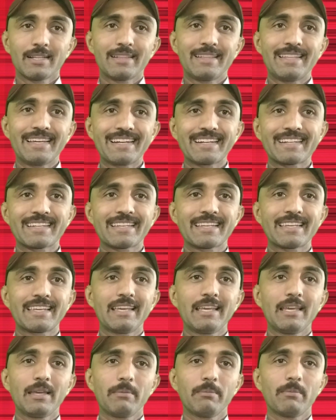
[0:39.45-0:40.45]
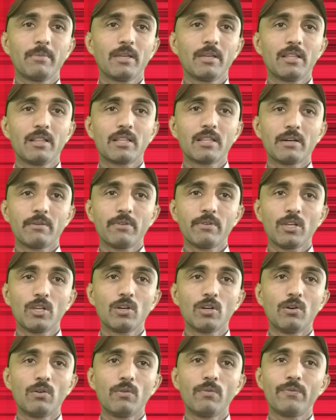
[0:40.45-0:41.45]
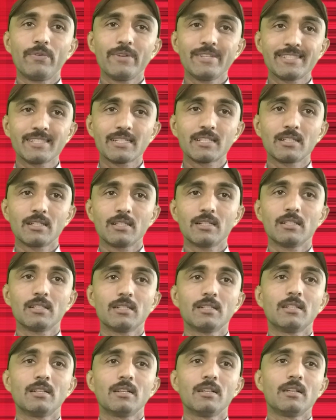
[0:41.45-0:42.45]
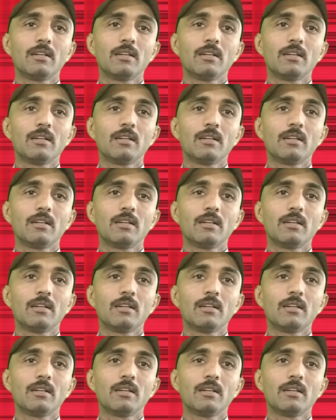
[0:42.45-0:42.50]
that came in the way of physical,